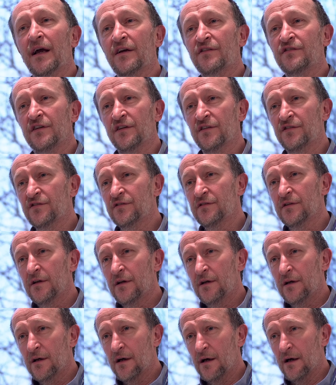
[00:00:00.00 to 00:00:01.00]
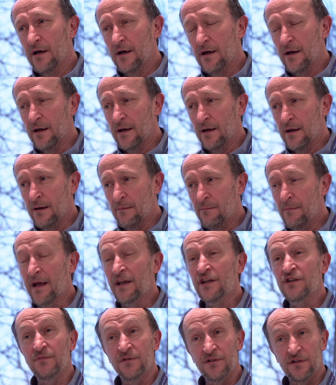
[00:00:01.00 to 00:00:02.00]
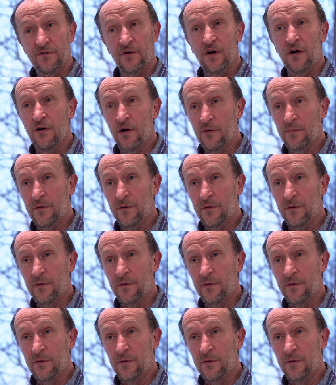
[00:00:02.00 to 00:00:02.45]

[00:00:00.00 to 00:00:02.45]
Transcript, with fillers: access uh, management of our